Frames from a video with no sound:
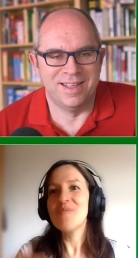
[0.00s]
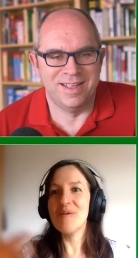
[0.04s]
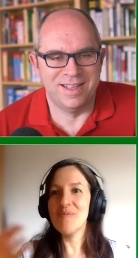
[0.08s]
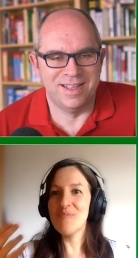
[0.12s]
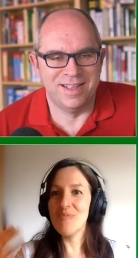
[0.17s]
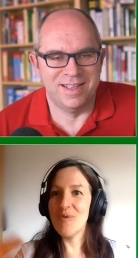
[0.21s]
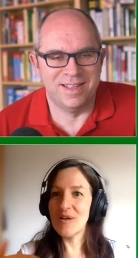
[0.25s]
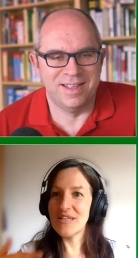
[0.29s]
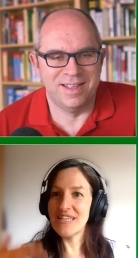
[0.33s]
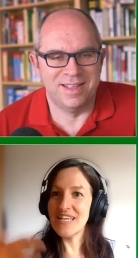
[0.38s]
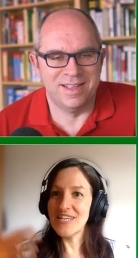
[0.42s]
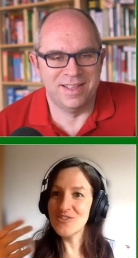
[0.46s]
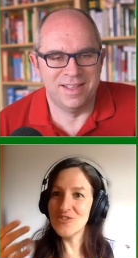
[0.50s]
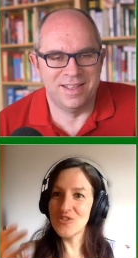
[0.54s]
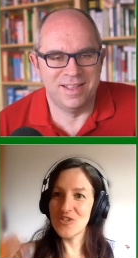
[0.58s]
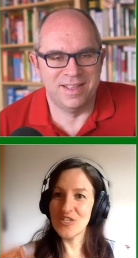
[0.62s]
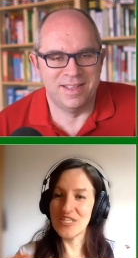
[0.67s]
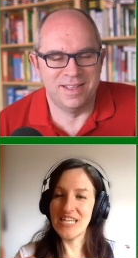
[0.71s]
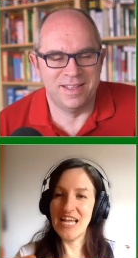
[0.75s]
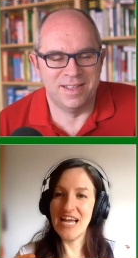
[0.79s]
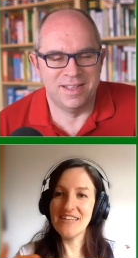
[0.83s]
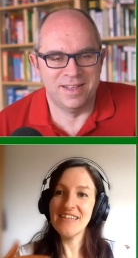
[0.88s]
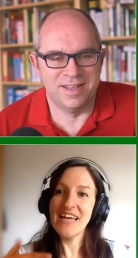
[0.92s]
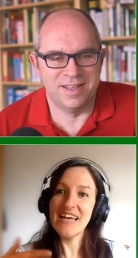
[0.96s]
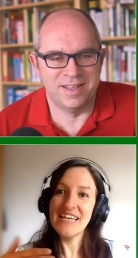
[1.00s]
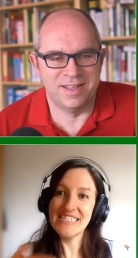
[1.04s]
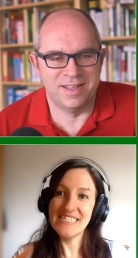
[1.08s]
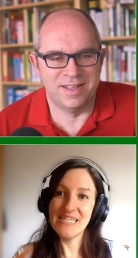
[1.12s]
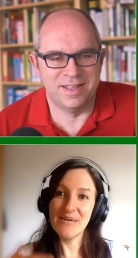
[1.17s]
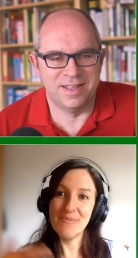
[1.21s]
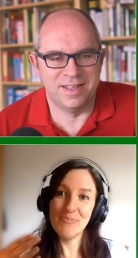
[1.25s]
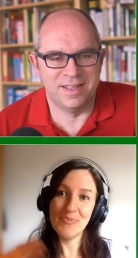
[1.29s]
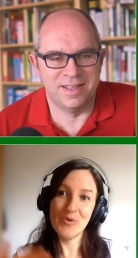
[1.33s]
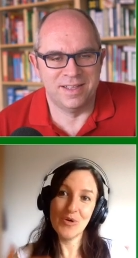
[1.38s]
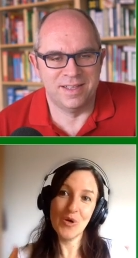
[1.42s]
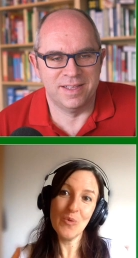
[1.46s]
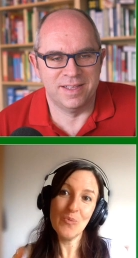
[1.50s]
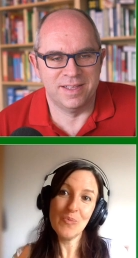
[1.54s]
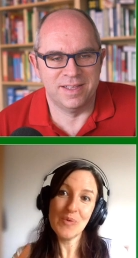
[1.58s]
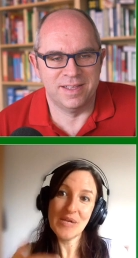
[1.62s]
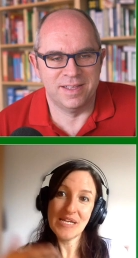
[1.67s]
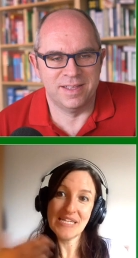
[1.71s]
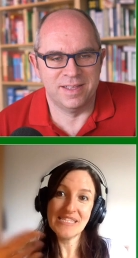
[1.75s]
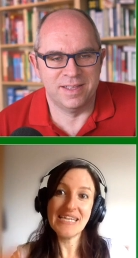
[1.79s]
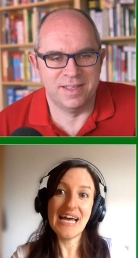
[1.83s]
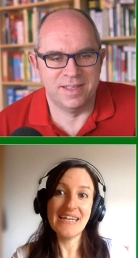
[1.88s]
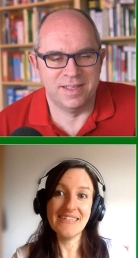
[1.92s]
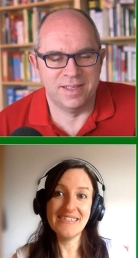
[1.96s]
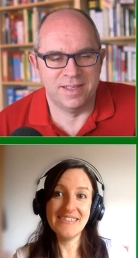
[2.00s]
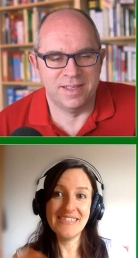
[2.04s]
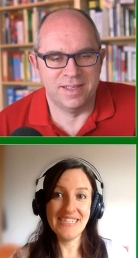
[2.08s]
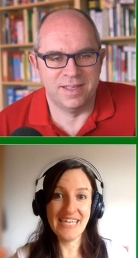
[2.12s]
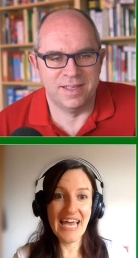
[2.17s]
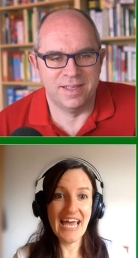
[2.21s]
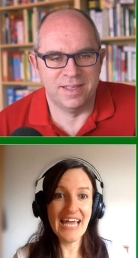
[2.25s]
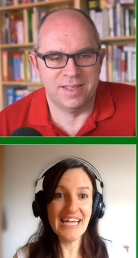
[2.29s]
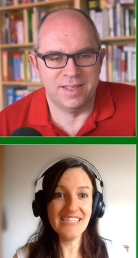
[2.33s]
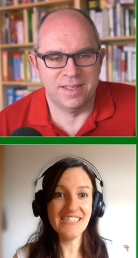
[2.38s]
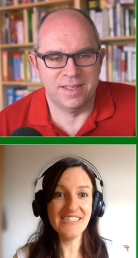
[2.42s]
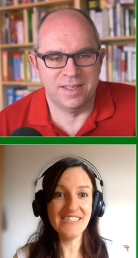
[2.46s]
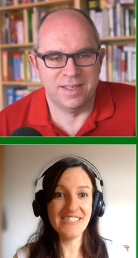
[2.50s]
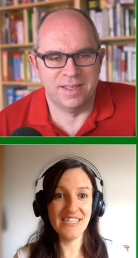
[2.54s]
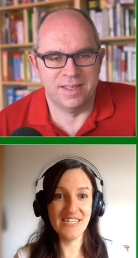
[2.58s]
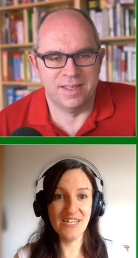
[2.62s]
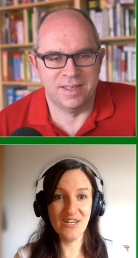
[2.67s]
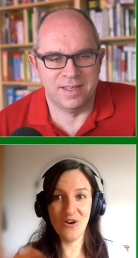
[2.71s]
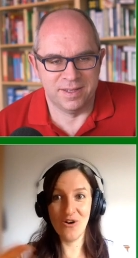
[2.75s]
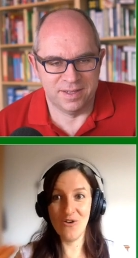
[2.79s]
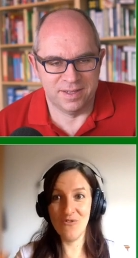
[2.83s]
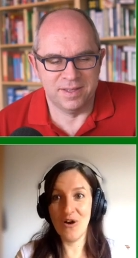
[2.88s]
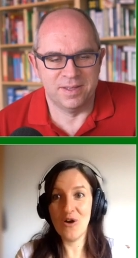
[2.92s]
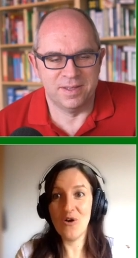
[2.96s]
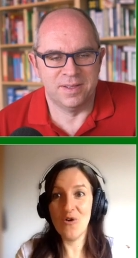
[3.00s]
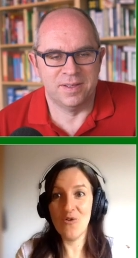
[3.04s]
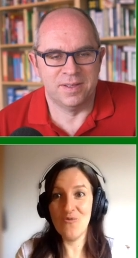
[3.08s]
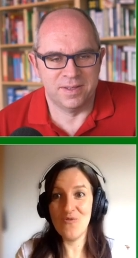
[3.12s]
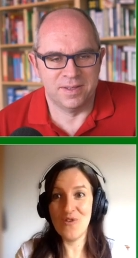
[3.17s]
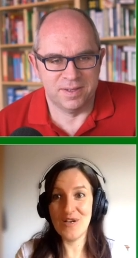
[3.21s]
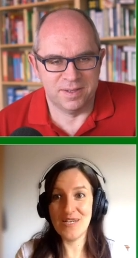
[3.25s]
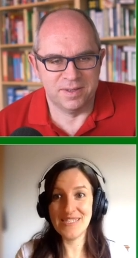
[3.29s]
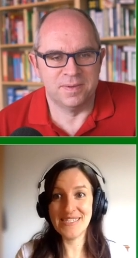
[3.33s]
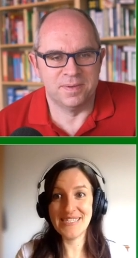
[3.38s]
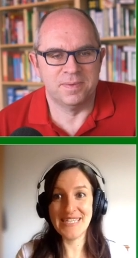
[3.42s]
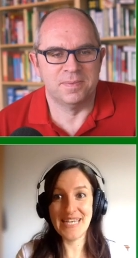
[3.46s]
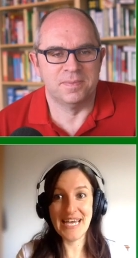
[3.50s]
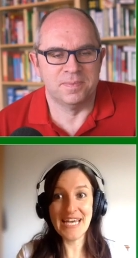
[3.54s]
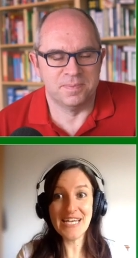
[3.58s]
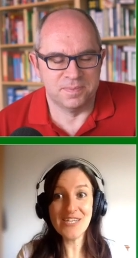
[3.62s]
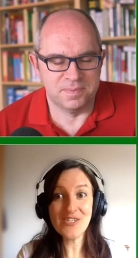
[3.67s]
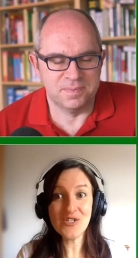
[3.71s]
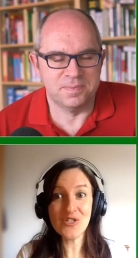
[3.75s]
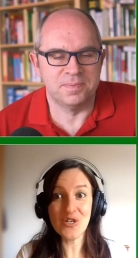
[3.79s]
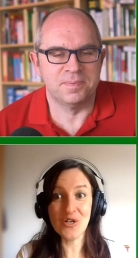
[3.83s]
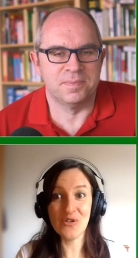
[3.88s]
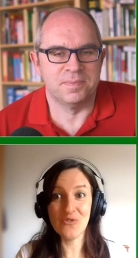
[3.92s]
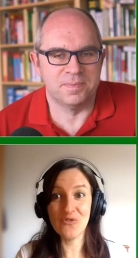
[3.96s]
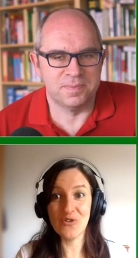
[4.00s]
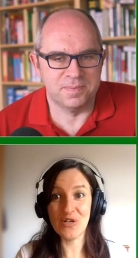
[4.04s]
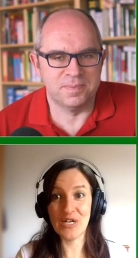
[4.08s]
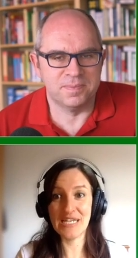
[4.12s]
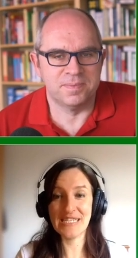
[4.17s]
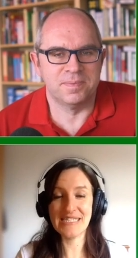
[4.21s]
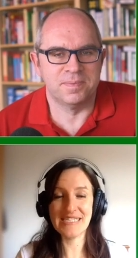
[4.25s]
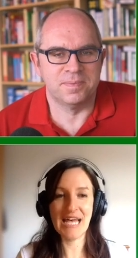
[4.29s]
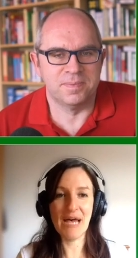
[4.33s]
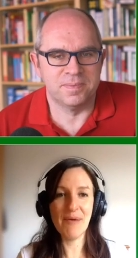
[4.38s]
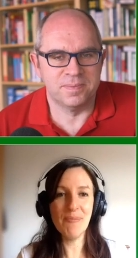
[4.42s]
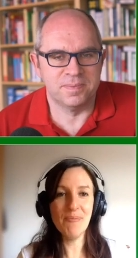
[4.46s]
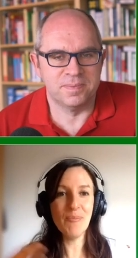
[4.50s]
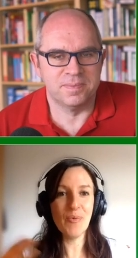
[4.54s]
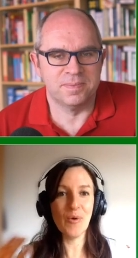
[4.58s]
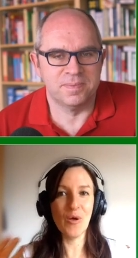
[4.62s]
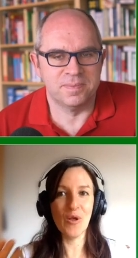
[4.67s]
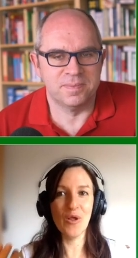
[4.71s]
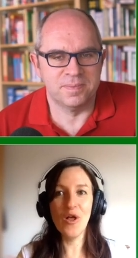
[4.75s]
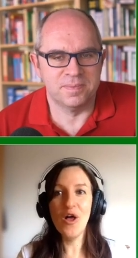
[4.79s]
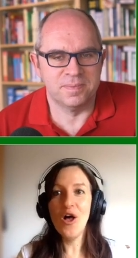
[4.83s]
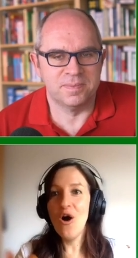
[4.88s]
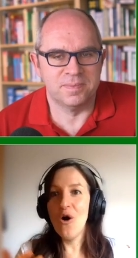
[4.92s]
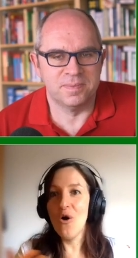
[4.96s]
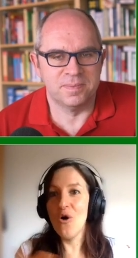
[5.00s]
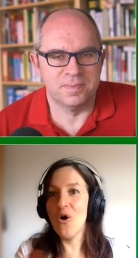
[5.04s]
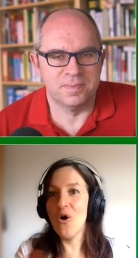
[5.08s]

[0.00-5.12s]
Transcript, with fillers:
Speaker 1: but buona giornata is appropriate at the end of a conversation, for example,